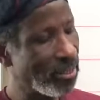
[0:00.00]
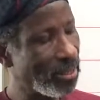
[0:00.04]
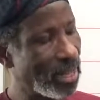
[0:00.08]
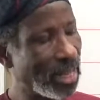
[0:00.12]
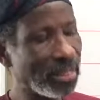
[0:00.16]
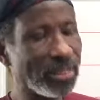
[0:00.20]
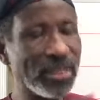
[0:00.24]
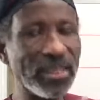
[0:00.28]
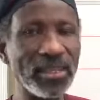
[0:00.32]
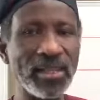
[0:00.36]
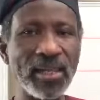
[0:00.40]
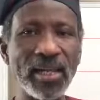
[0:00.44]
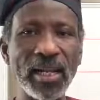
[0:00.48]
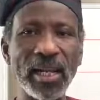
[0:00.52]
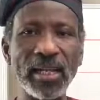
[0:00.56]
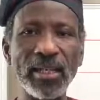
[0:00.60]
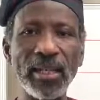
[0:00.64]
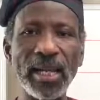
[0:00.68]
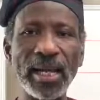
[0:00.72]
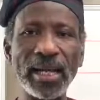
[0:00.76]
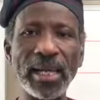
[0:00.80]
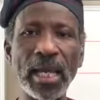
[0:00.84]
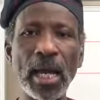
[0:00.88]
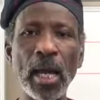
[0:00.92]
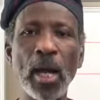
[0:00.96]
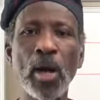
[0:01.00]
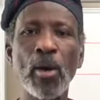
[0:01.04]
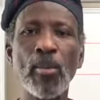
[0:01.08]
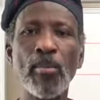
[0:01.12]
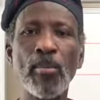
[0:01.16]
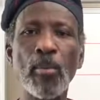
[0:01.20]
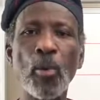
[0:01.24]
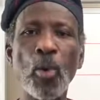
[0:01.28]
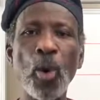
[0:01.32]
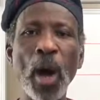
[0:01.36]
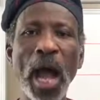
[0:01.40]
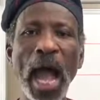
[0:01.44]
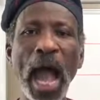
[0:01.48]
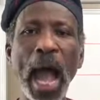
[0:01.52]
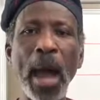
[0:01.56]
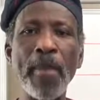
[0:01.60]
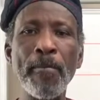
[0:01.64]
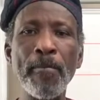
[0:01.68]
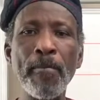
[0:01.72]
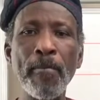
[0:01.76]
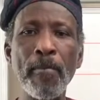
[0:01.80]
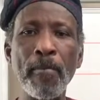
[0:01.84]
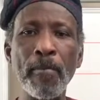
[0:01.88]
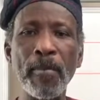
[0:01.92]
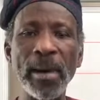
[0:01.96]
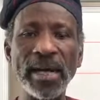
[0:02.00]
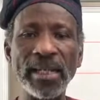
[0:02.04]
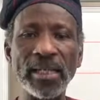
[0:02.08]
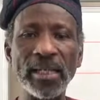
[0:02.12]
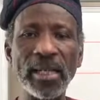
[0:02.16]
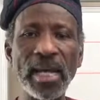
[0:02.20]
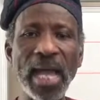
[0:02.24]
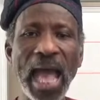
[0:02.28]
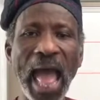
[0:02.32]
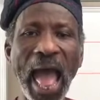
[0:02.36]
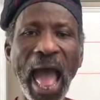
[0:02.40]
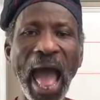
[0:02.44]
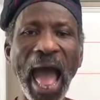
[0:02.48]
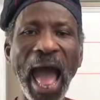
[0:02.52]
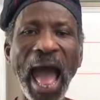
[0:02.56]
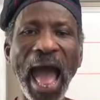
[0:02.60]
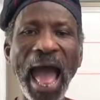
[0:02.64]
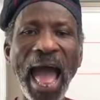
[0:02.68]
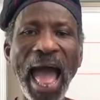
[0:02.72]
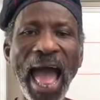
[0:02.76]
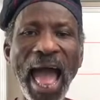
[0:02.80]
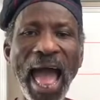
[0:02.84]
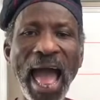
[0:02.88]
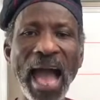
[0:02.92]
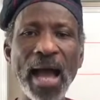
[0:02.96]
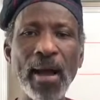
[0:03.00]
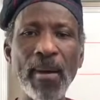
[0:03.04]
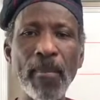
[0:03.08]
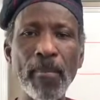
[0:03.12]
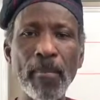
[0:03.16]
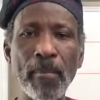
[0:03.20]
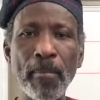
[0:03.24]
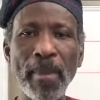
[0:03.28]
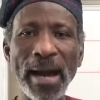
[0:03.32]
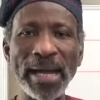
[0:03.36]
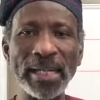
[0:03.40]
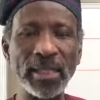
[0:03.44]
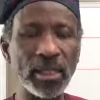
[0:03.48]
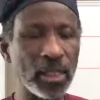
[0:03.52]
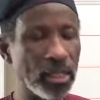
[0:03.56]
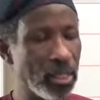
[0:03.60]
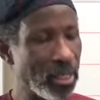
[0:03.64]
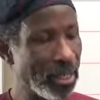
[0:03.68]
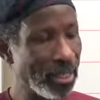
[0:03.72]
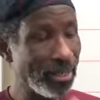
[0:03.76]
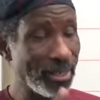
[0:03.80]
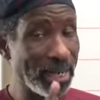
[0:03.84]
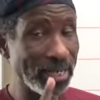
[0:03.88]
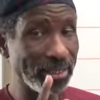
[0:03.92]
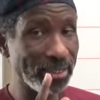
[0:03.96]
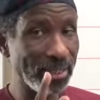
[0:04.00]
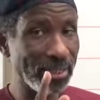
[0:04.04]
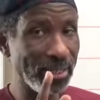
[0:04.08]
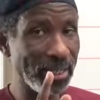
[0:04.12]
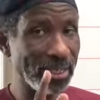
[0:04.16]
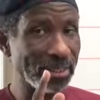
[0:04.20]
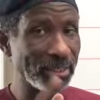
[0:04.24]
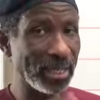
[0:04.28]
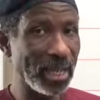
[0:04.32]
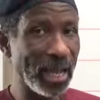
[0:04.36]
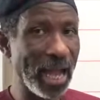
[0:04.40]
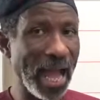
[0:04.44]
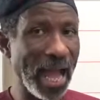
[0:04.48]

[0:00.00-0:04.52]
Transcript: That is like a Muhammad, Ahmad. That is letter